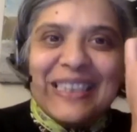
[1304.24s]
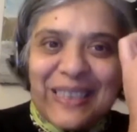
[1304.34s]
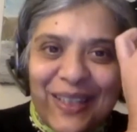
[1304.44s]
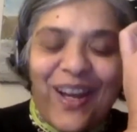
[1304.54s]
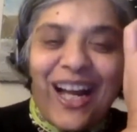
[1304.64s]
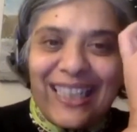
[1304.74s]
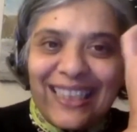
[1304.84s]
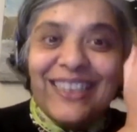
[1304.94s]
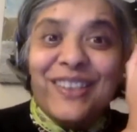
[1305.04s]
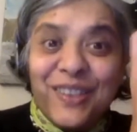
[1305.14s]
So I
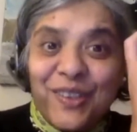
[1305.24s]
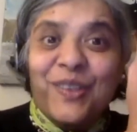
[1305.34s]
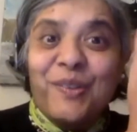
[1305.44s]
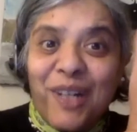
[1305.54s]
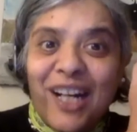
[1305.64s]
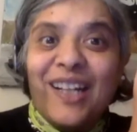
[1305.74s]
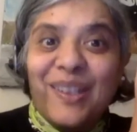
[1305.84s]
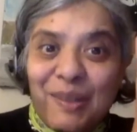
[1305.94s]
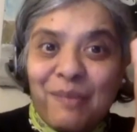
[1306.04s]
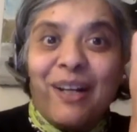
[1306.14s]
needed to do the
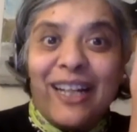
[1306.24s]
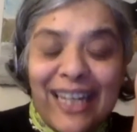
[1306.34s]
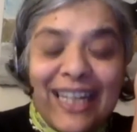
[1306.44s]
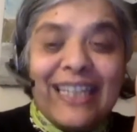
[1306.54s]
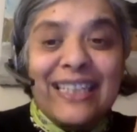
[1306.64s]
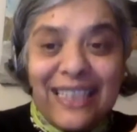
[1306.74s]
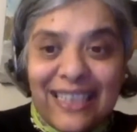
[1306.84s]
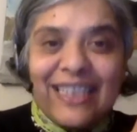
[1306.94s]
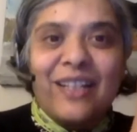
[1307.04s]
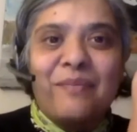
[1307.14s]
work with my head
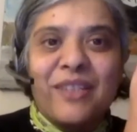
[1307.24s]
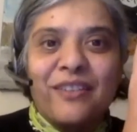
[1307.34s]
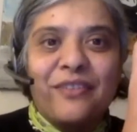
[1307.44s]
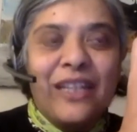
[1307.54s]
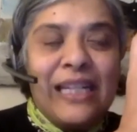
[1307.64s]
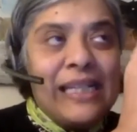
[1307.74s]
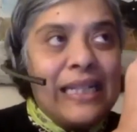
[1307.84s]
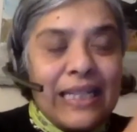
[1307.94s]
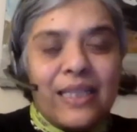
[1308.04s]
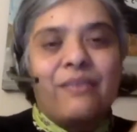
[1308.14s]
in terms of
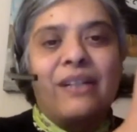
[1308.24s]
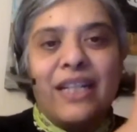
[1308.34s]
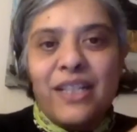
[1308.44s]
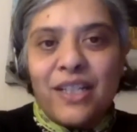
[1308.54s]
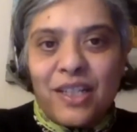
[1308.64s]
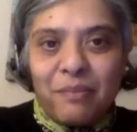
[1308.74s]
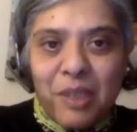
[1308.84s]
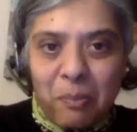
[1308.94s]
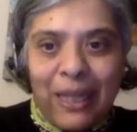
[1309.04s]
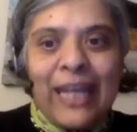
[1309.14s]
its relationship
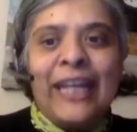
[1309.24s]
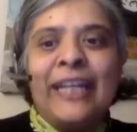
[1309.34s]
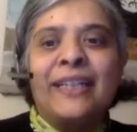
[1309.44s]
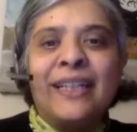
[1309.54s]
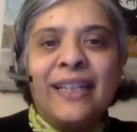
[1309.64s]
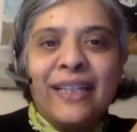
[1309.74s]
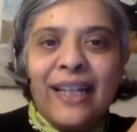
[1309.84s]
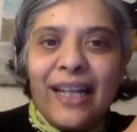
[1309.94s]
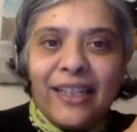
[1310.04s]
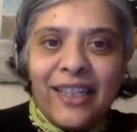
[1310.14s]
to pain
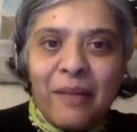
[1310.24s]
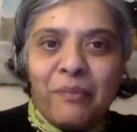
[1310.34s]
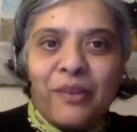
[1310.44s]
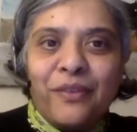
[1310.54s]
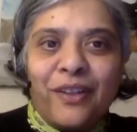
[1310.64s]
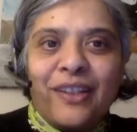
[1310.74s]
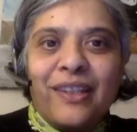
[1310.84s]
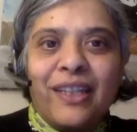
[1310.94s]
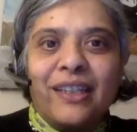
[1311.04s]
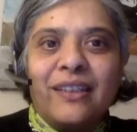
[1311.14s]
and a number of other
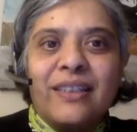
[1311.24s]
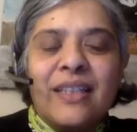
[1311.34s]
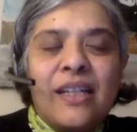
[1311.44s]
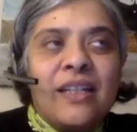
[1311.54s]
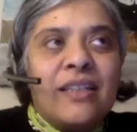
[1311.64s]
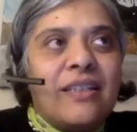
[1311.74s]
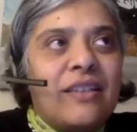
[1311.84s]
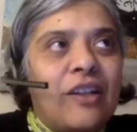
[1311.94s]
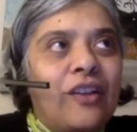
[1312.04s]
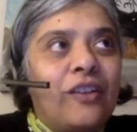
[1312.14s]
things.
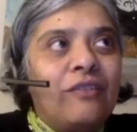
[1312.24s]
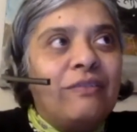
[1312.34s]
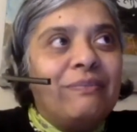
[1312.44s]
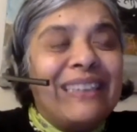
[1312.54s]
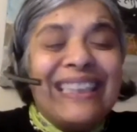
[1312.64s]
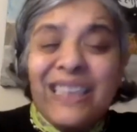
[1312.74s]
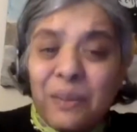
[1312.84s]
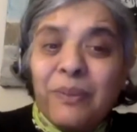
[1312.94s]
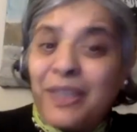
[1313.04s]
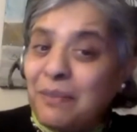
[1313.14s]
So it's
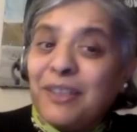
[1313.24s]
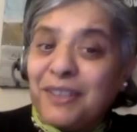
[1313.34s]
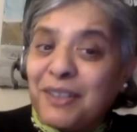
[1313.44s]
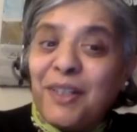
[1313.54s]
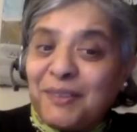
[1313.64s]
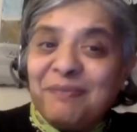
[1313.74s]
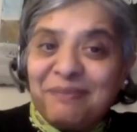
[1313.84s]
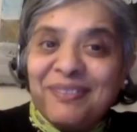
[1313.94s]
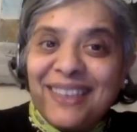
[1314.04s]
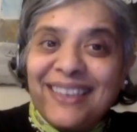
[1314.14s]
pretty much gone.
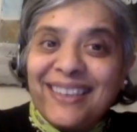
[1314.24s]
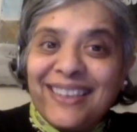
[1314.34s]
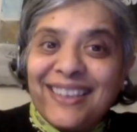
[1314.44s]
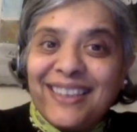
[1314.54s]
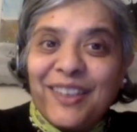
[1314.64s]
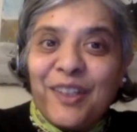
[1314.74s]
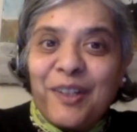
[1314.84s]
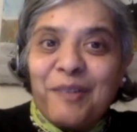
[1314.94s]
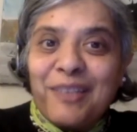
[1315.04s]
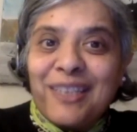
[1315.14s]
It's, you know,
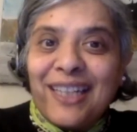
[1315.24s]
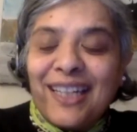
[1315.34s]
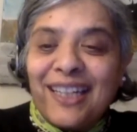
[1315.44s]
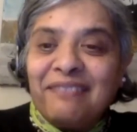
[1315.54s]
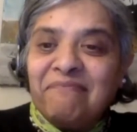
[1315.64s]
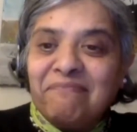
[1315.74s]
it was at an